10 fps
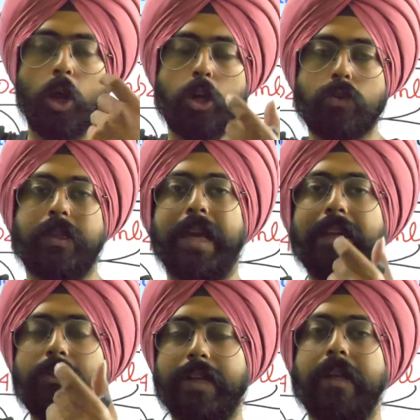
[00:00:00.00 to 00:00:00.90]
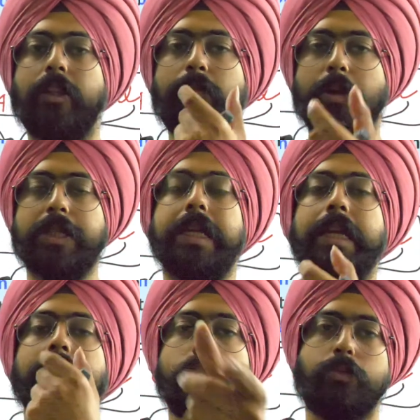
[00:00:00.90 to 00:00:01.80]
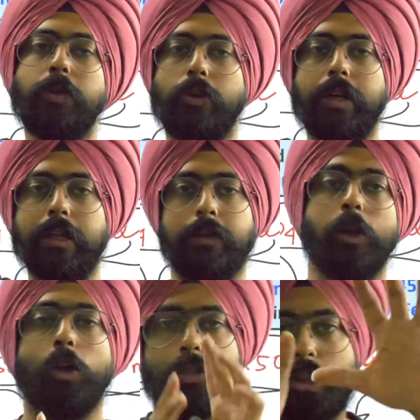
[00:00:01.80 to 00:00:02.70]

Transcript: to calculate the percentage purity. So the